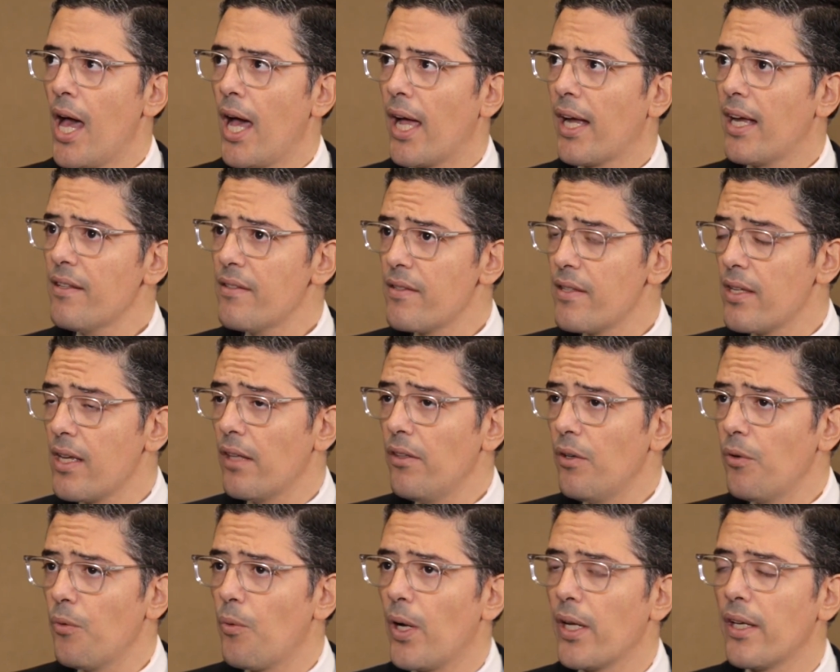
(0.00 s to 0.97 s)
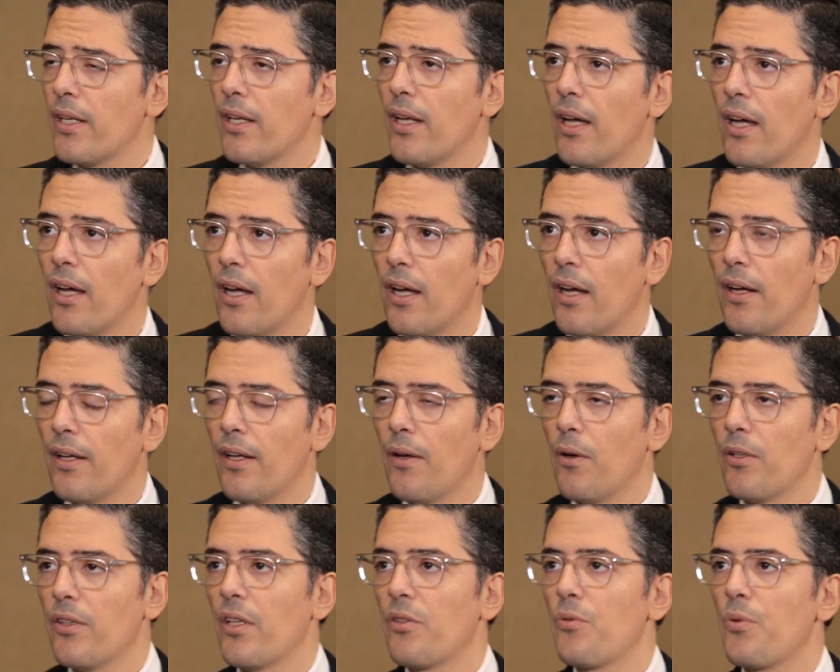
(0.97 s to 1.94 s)
I guess the other one
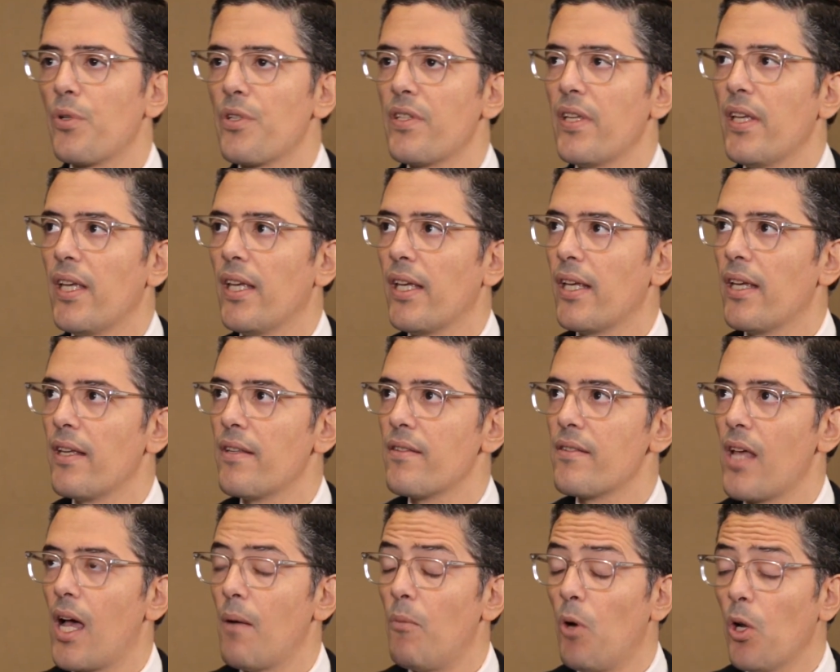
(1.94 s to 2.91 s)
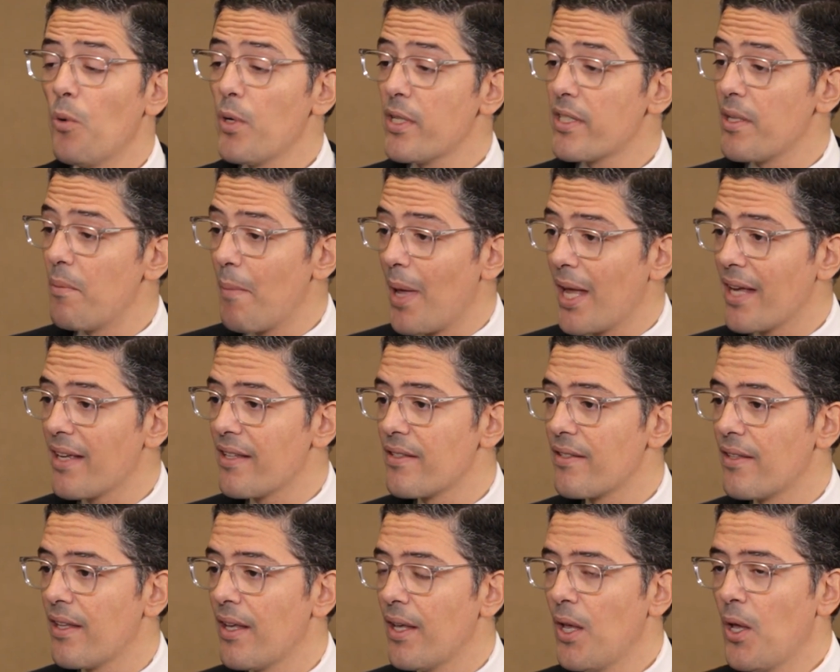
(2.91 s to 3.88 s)
that we're seeing is, I'm always
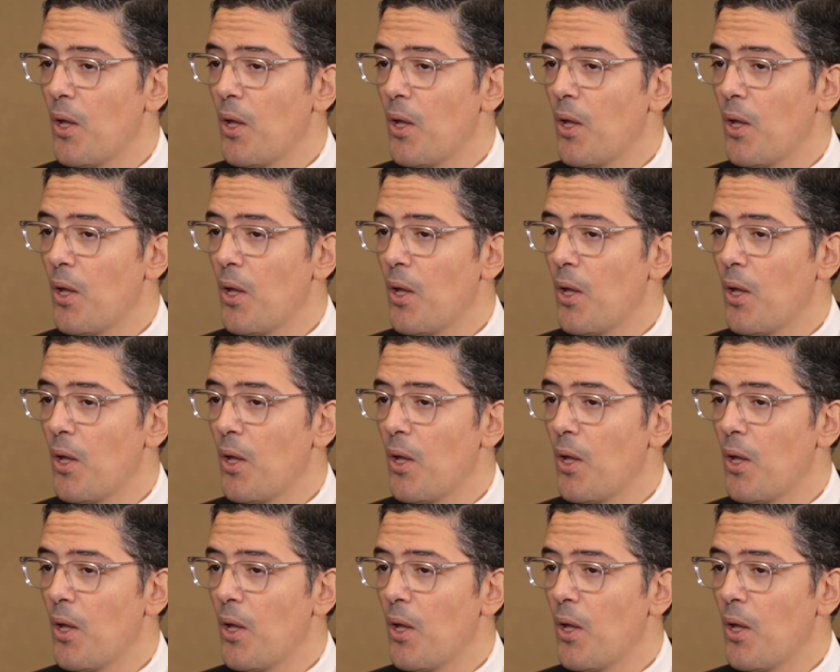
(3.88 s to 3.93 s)
amazed